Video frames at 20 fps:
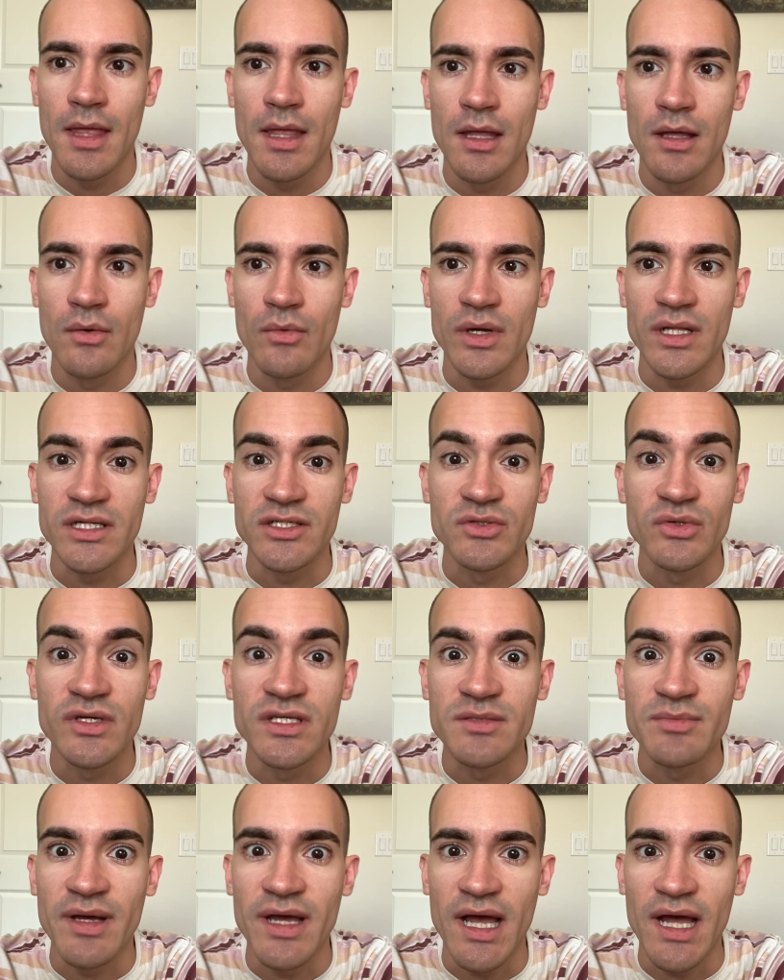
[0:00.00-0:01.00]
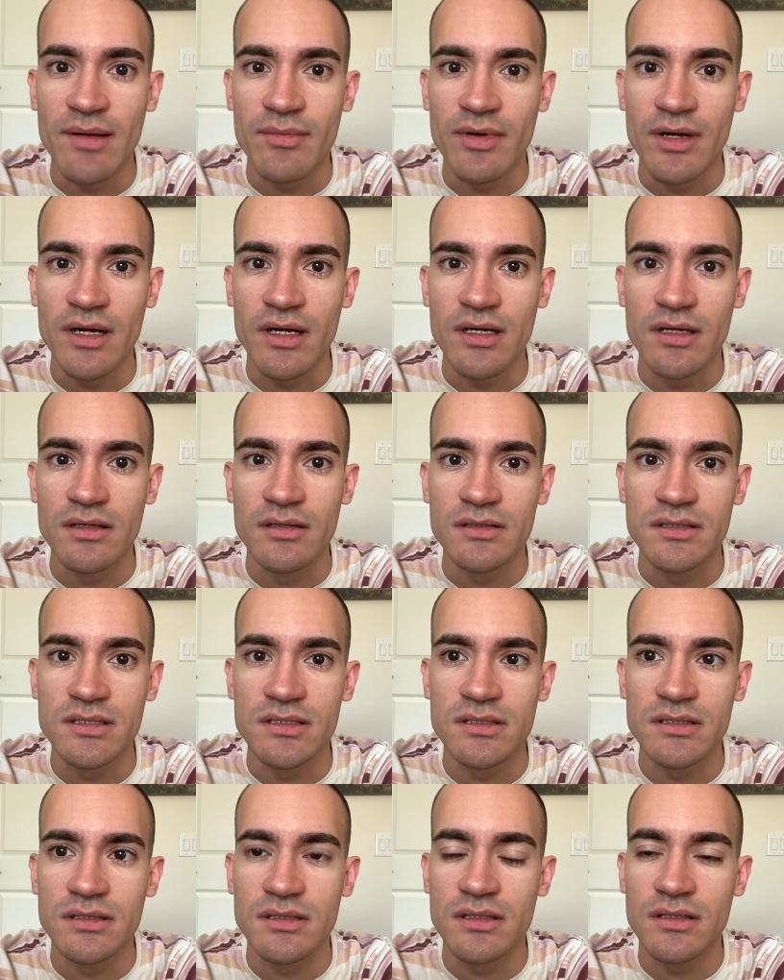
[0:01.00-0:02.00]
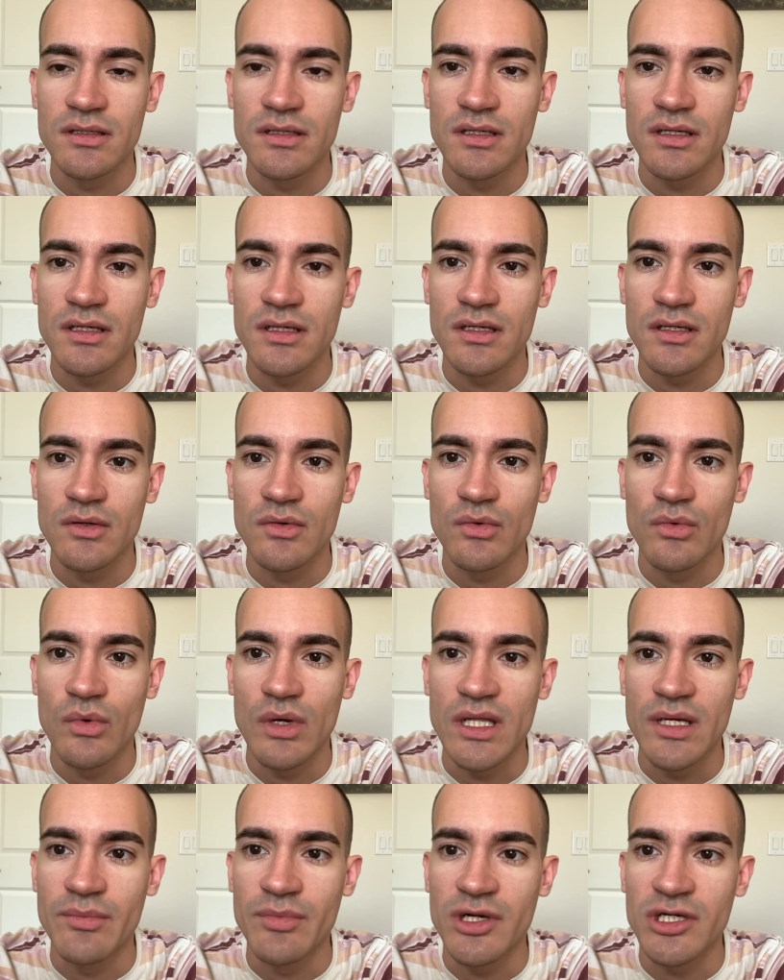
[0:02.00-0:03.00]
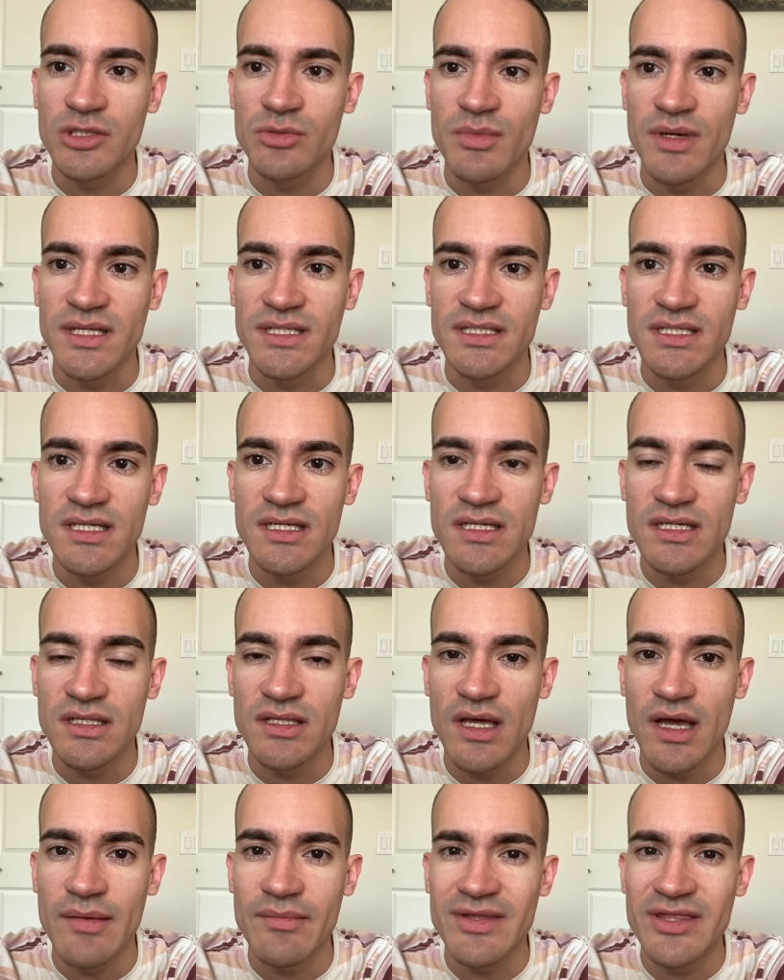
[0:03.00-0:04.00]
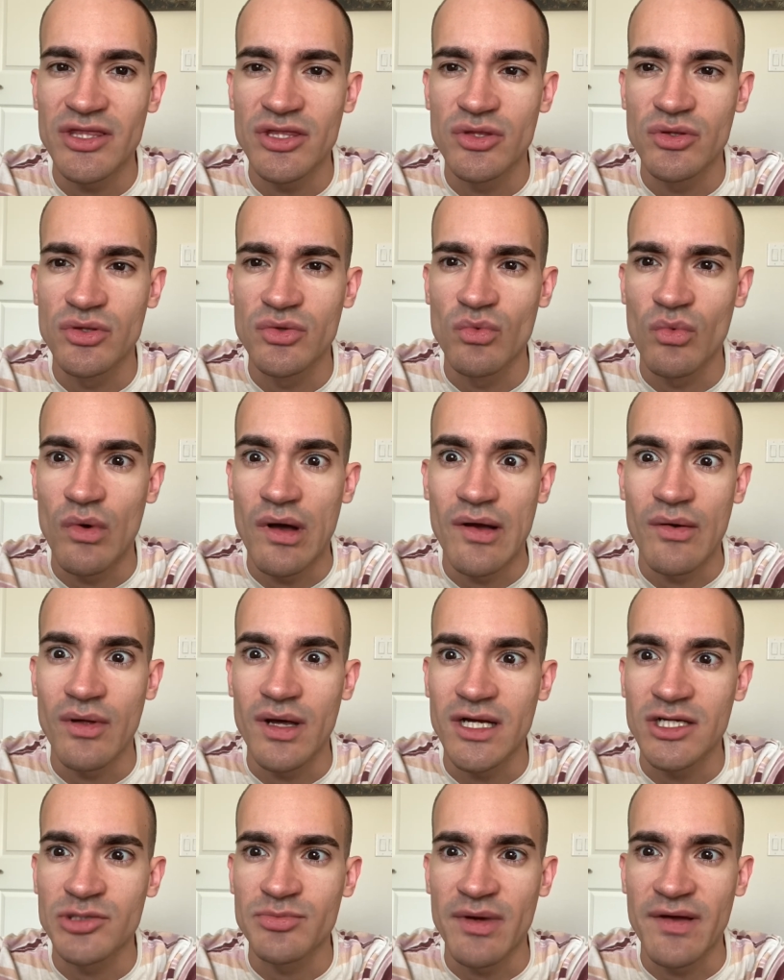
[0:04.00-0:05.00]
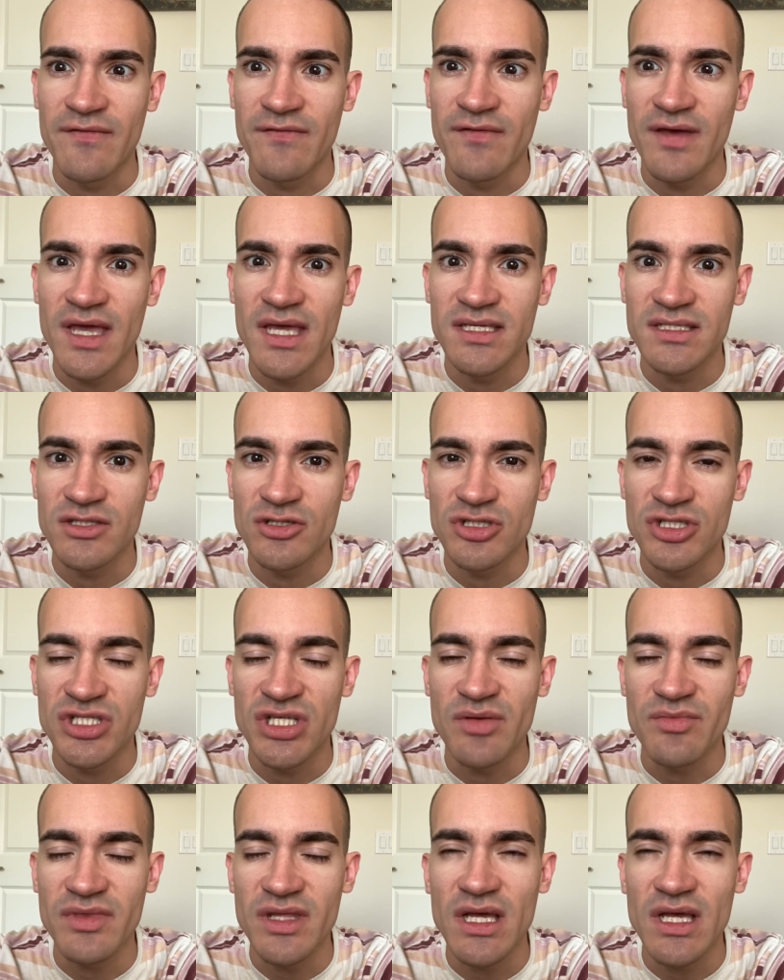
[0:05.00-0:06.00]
while I tweeze my eyebrows, while I brush my teeth, I mean, while I wash my face, there's something